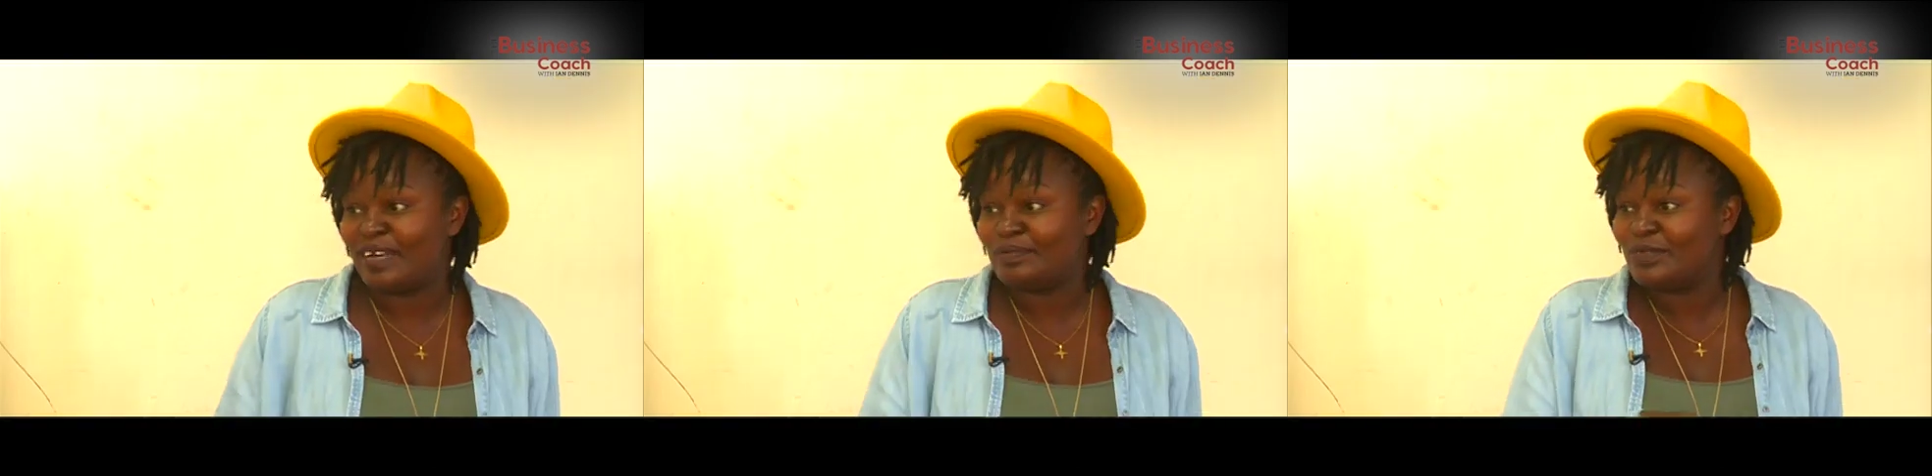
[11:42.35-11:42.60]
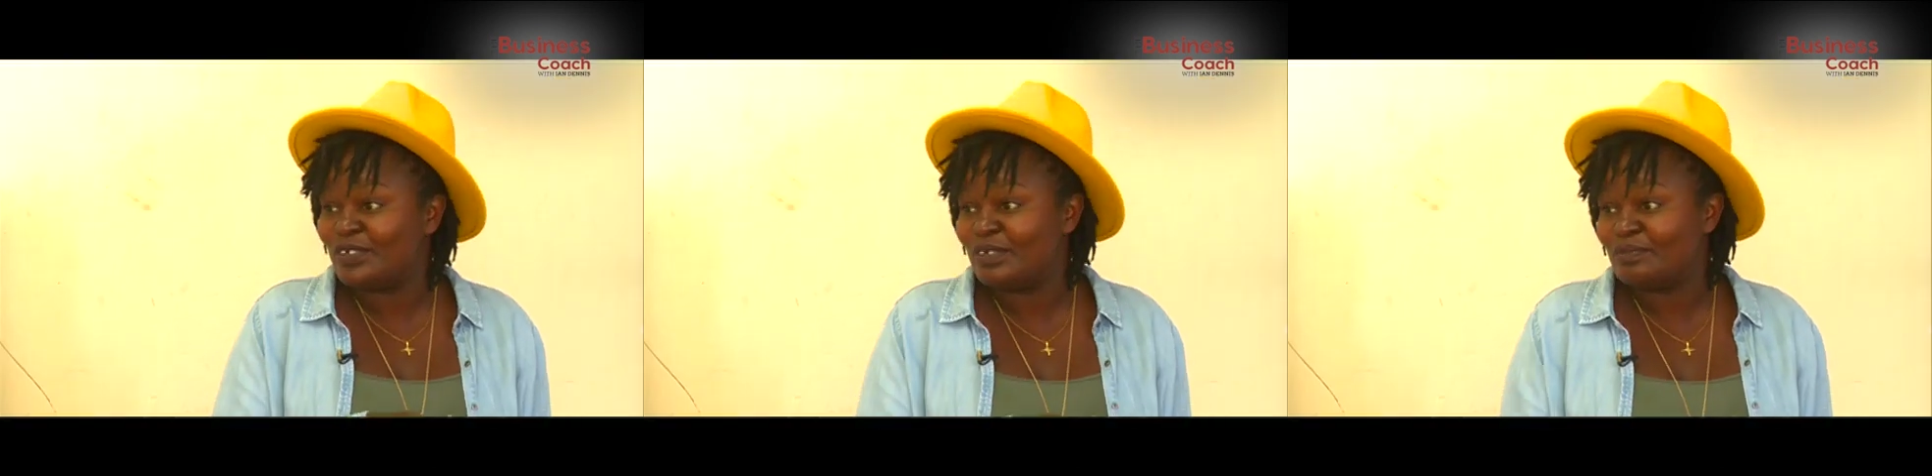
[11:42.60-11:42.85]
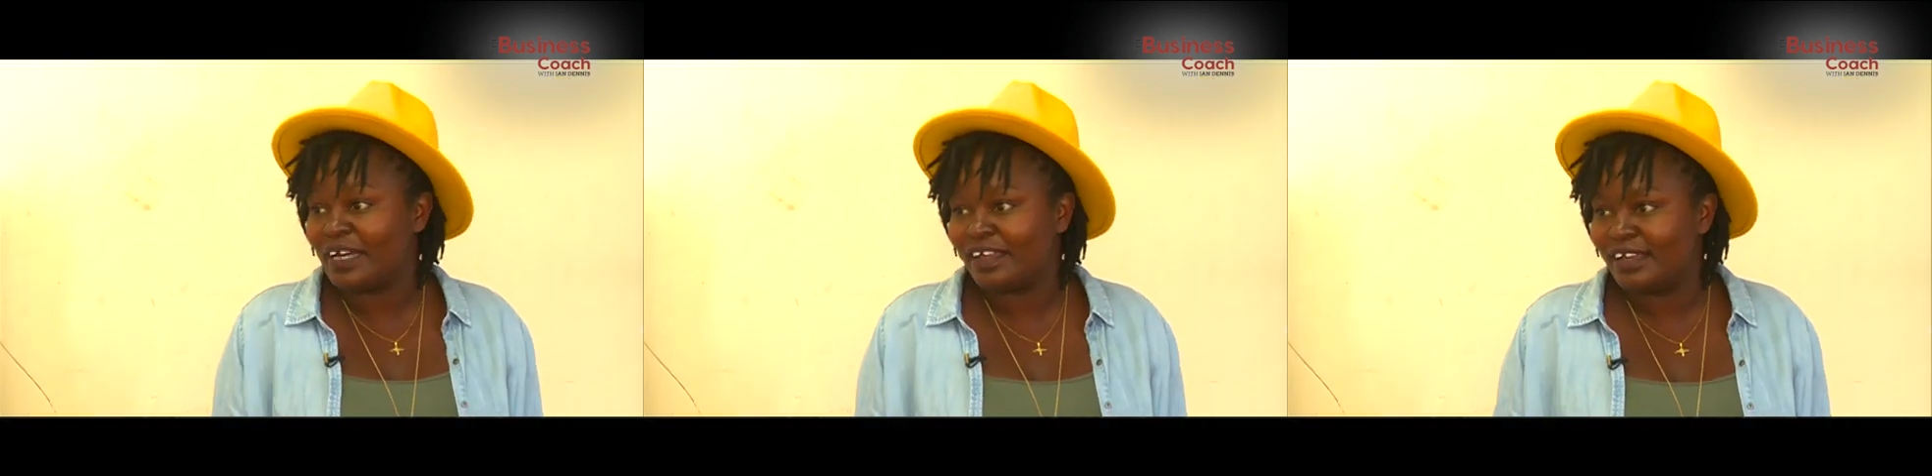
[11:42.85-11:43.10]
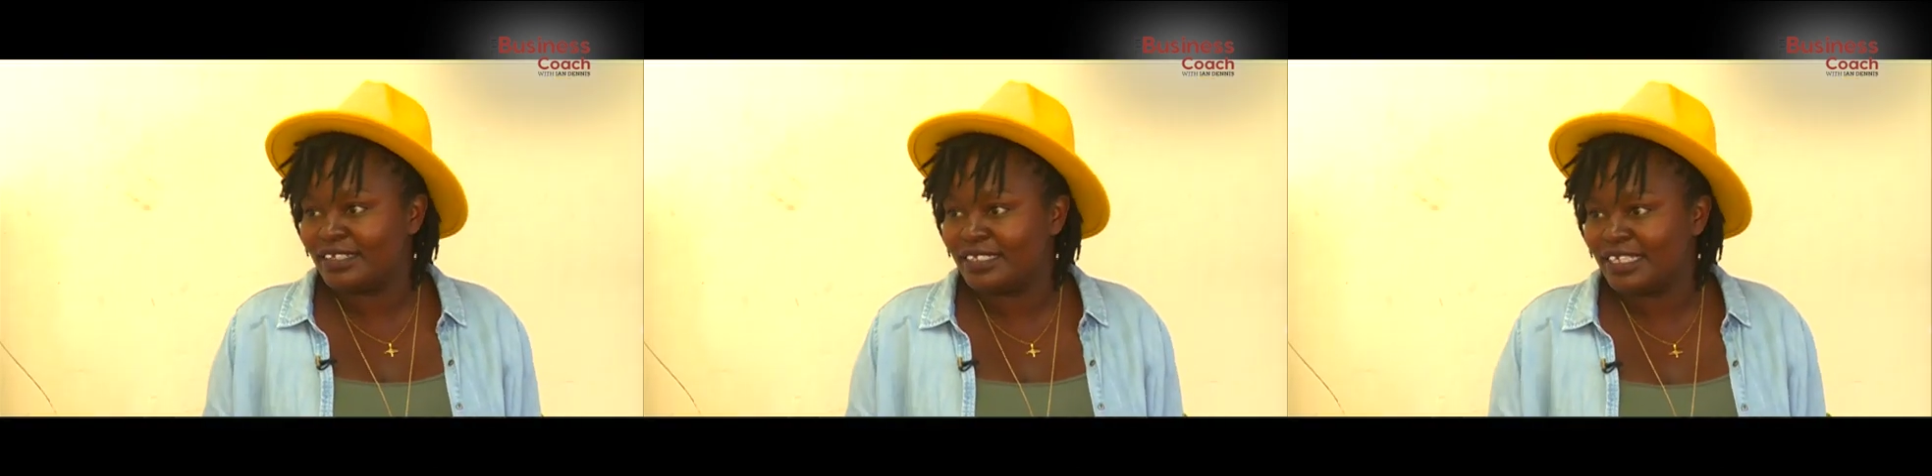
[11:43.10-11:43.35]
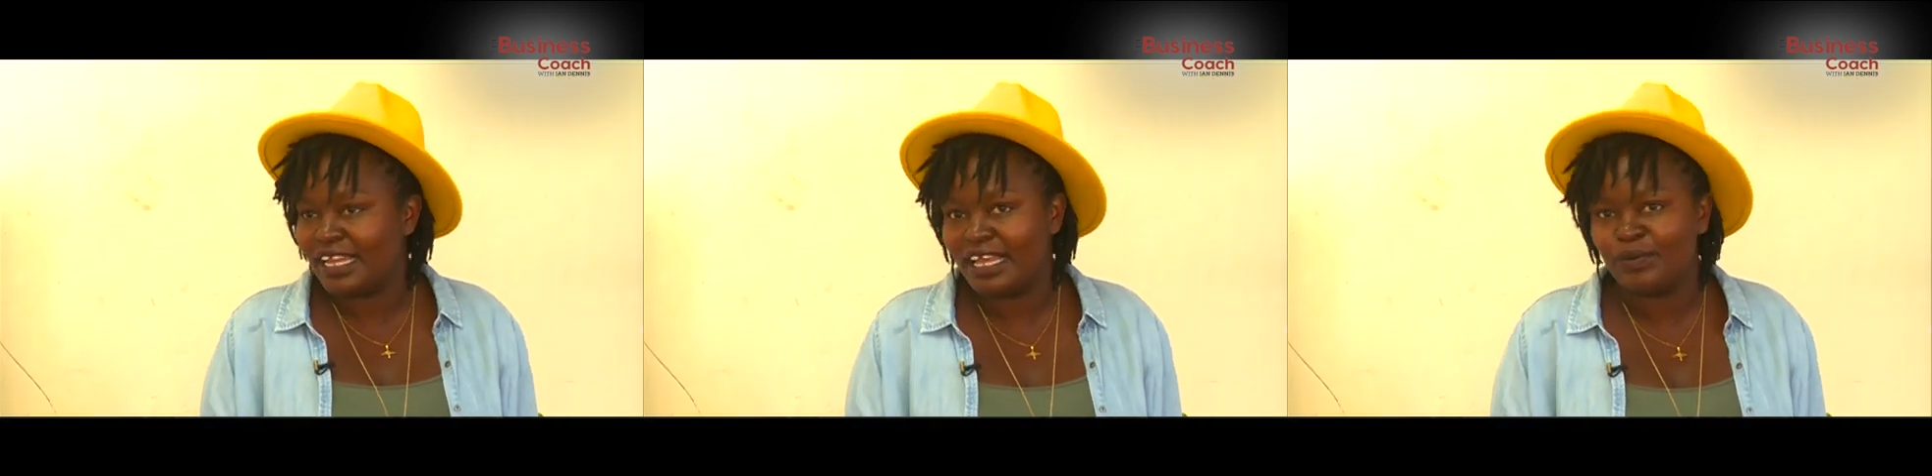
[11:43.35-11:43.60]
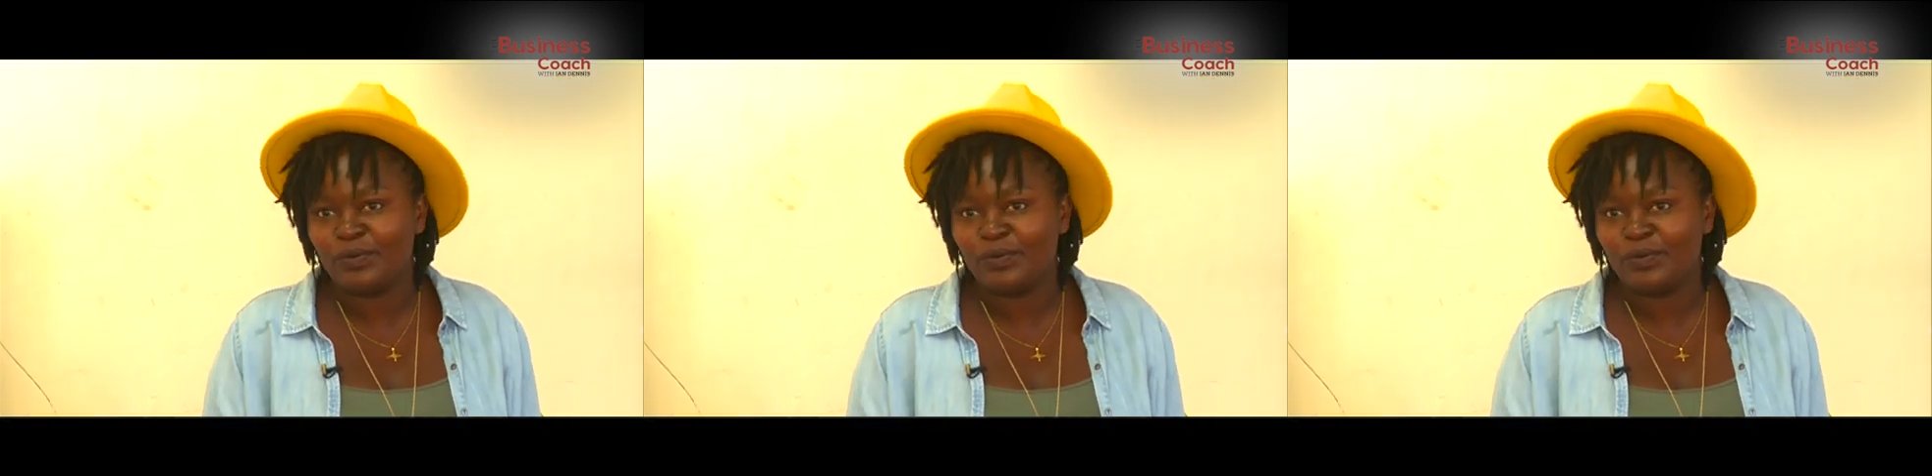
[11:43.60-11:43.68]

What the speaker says: I'm doing markets, like